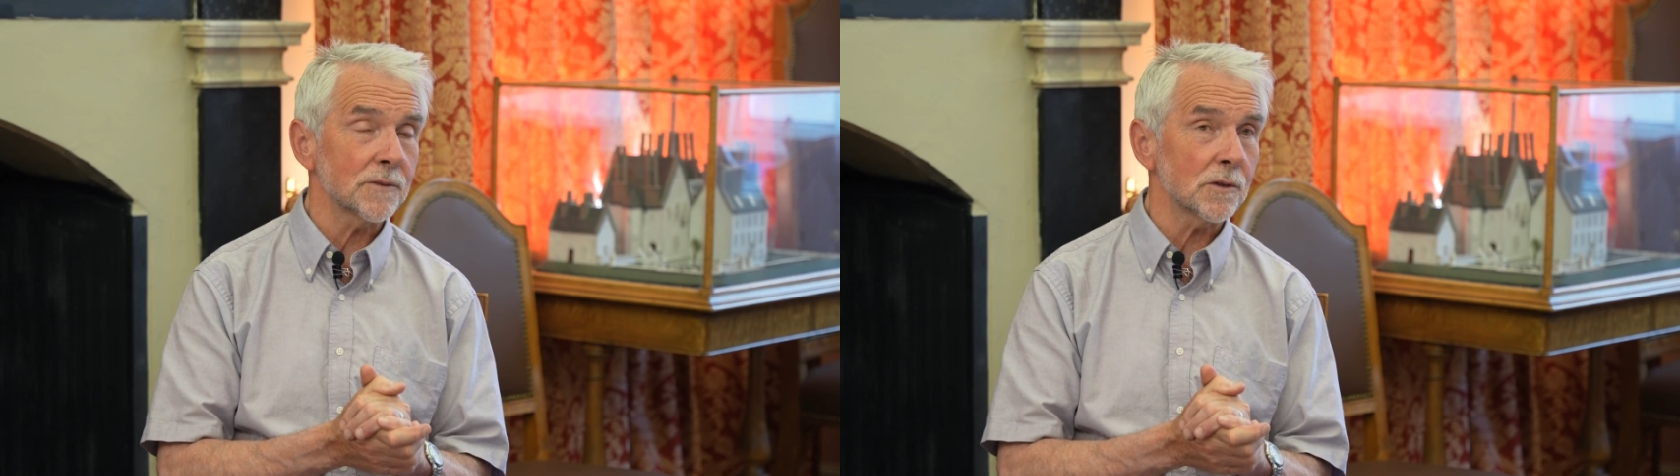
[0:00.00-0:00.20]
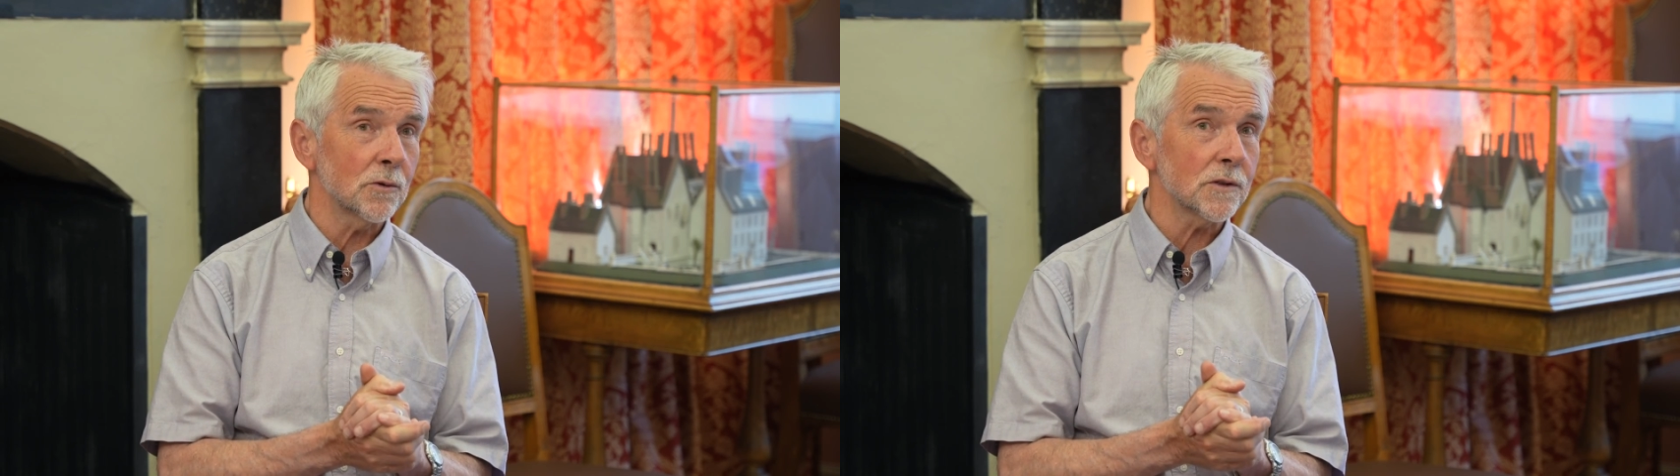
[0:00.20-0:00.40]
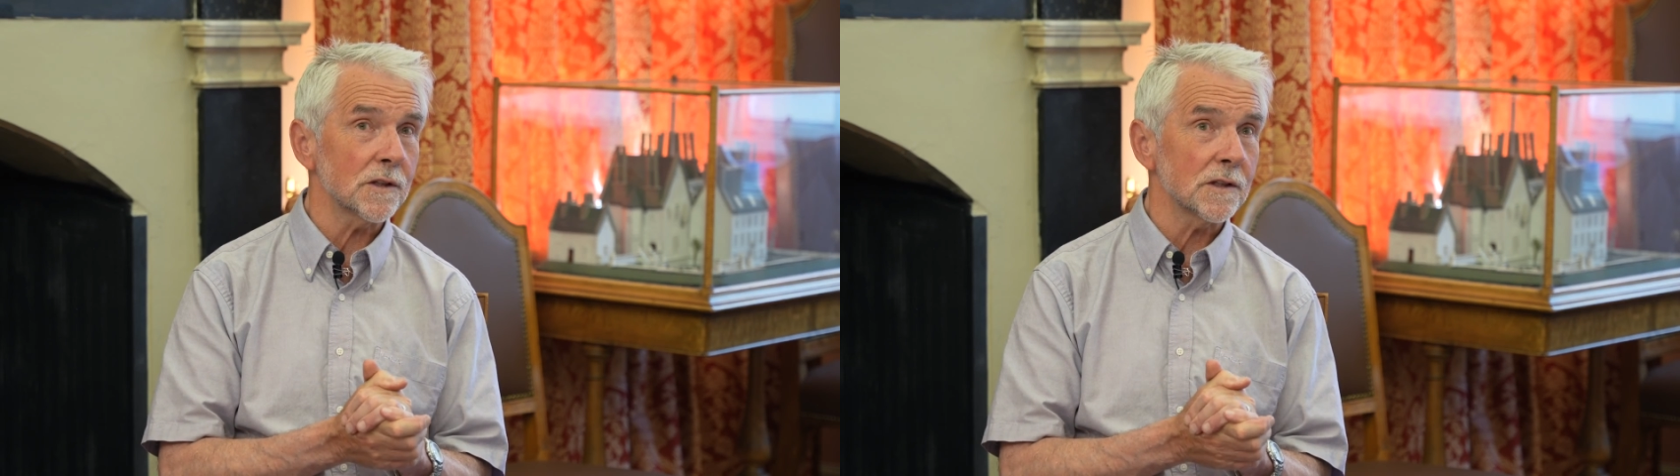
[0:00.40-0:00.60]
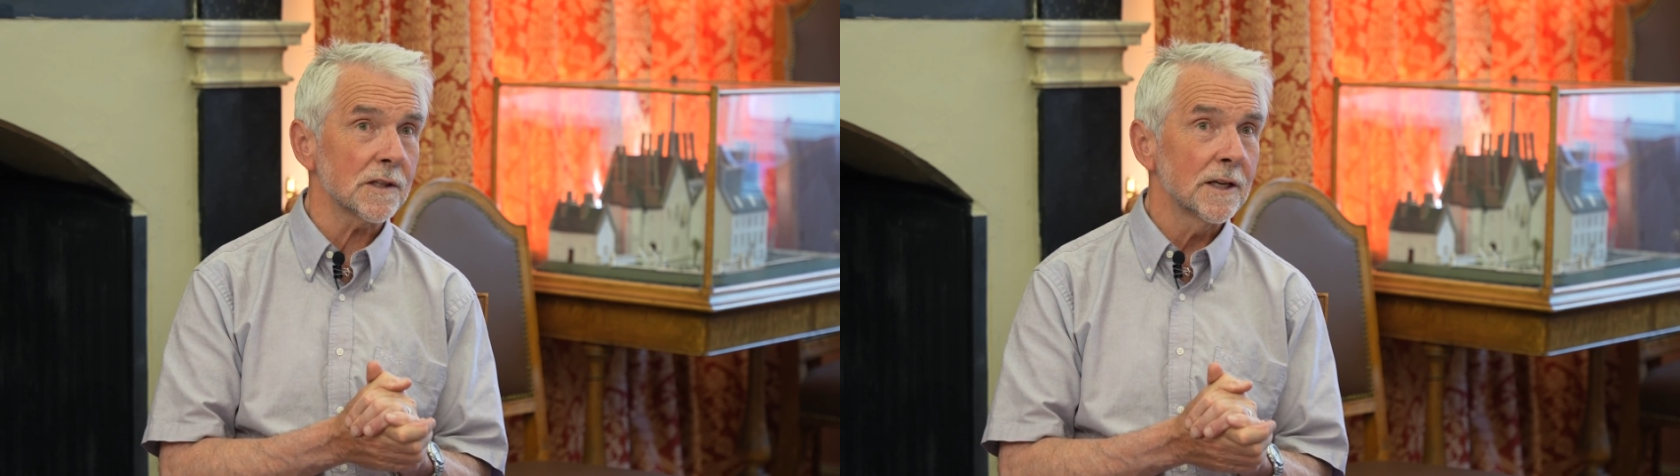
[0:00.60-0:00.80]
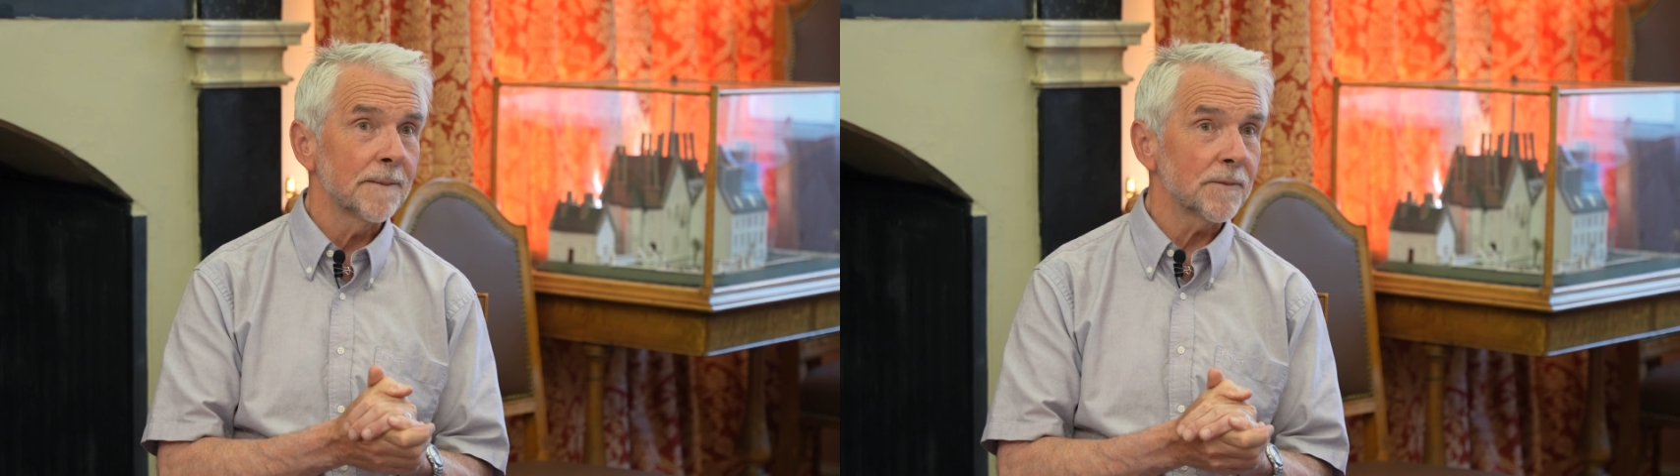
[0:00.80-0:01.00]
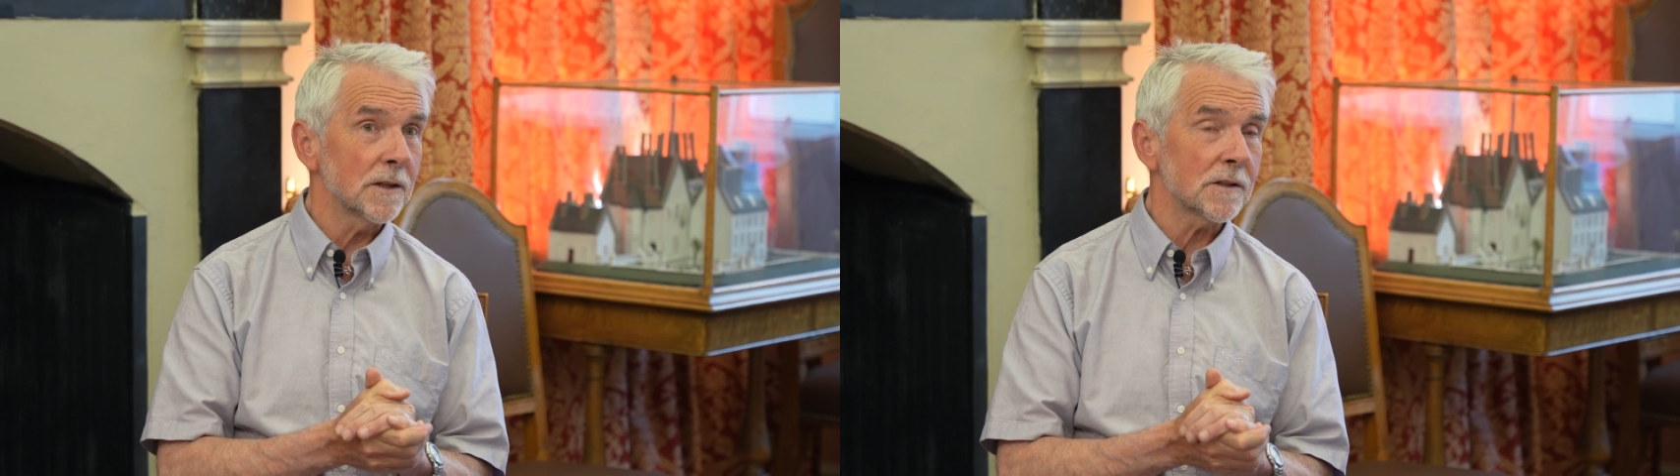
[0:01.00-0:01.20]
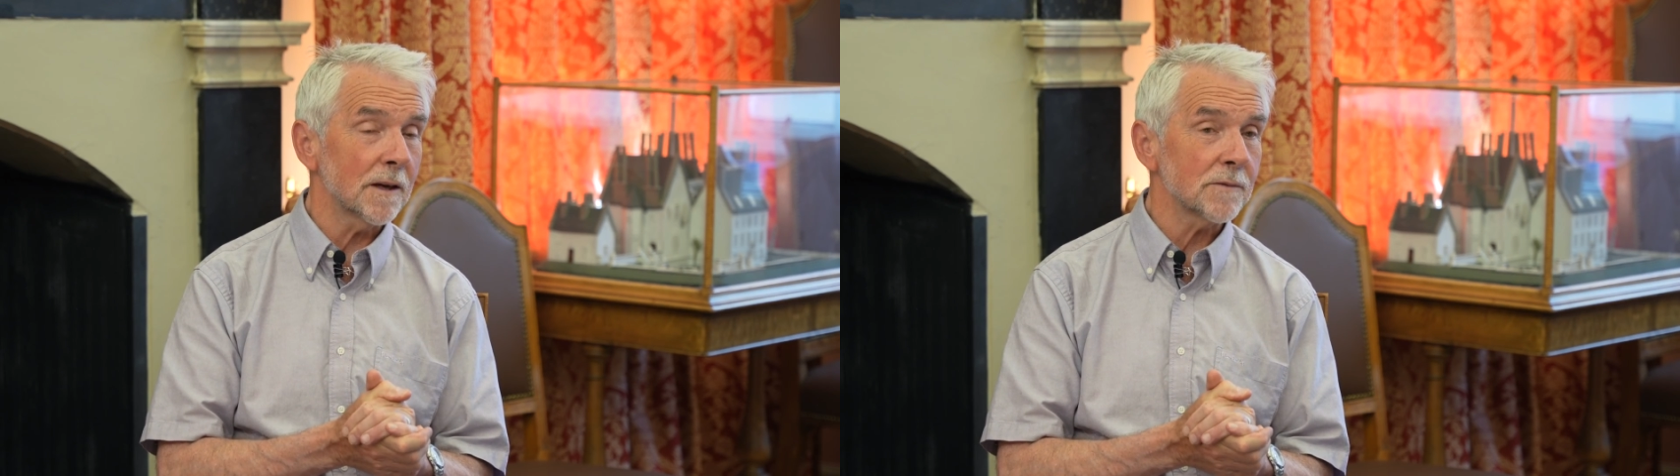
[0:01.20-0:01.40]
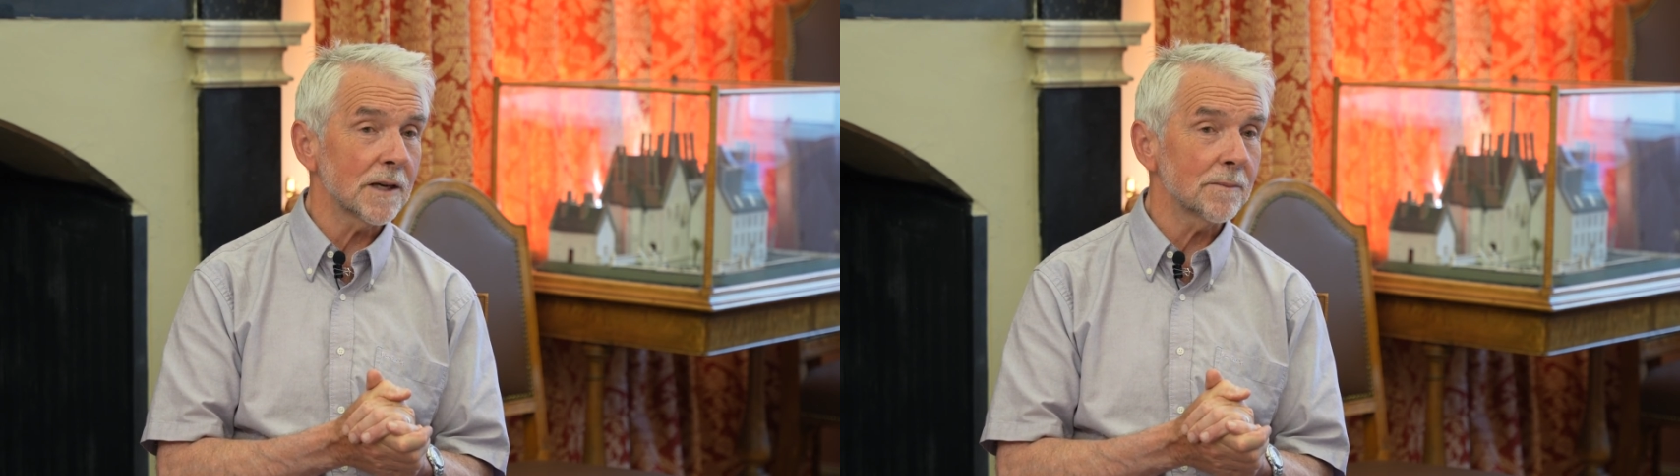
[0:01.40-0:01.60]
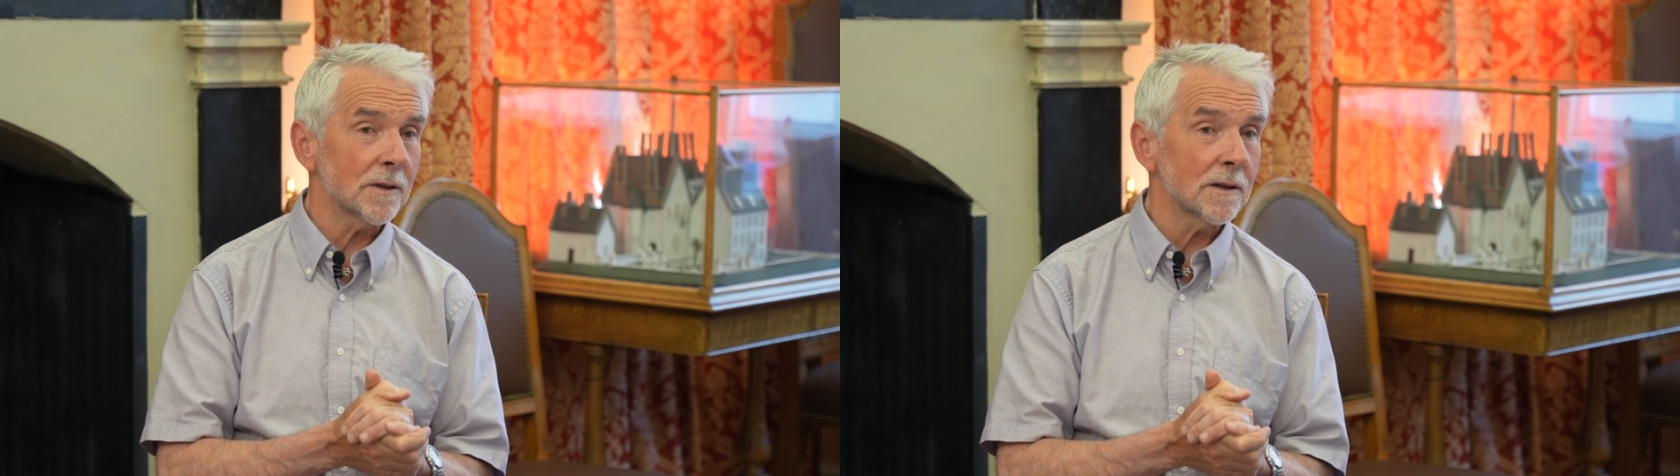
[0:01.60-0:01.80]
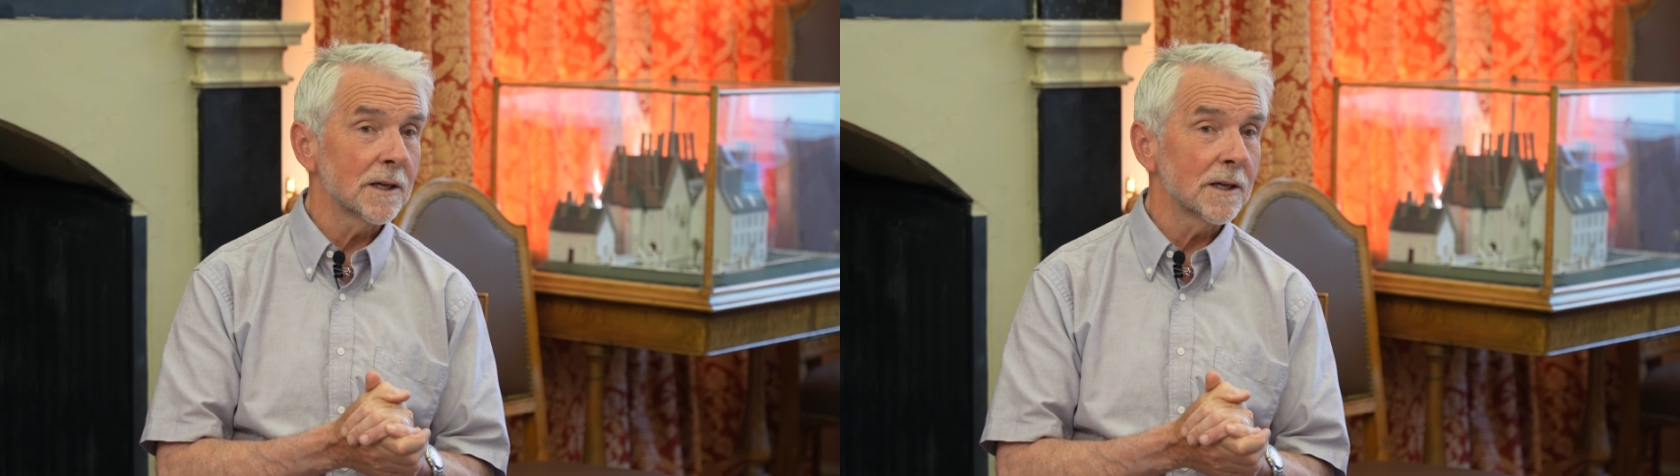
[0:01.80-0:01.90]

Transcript: courses in September,